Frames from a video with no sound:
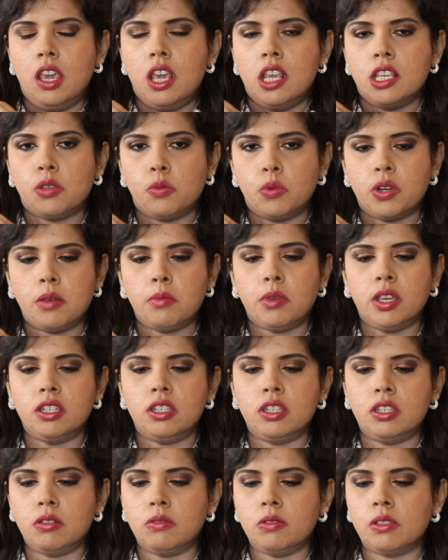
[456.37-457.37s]
So what I'm going
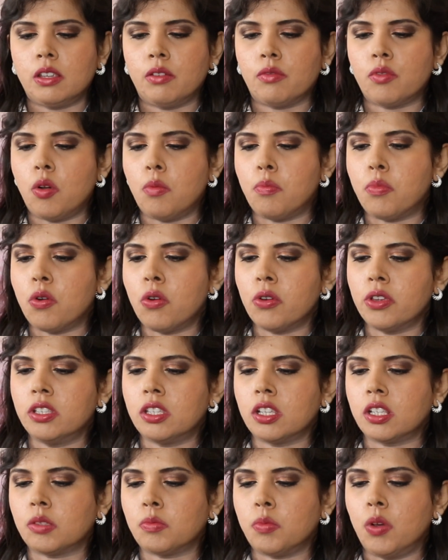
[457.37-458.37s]
to do is, I've got points
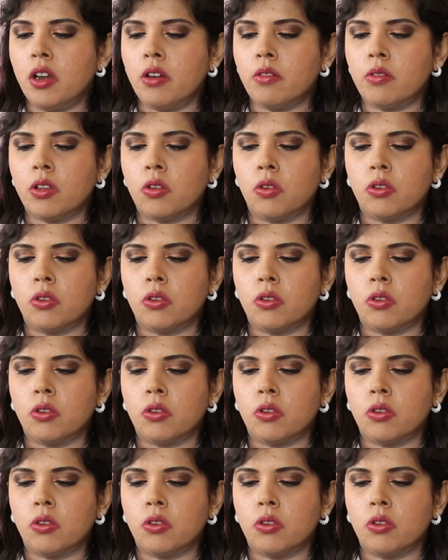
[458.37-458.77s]
expiring